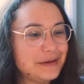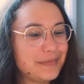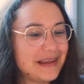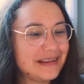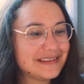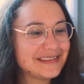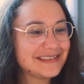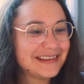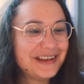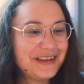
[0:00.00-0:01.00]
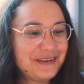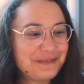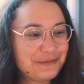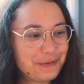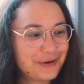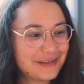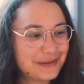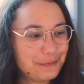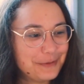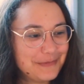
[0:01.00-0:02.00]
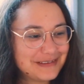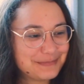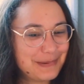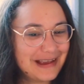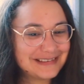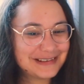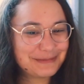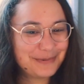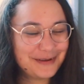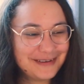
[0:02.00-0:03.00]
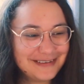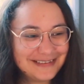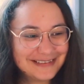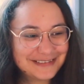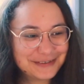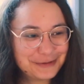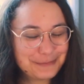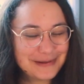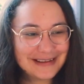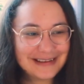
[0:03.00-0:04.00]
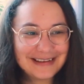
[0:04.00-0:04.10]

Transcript: Picks for the women's the basketball tournament. Yeah.